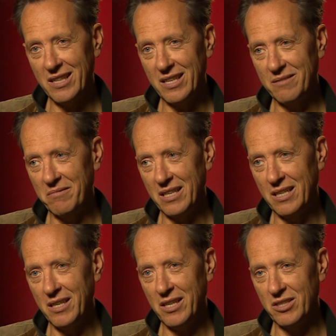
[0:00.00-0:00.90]
that he
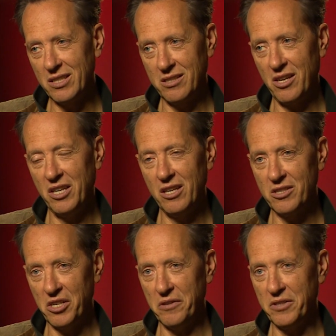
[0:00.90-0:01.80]
does. He certainly
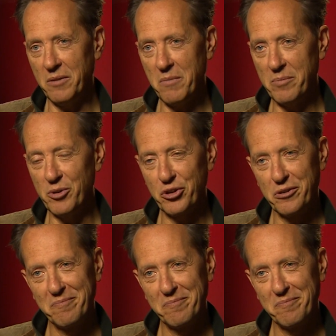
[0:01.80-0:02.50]
deserves it in my book.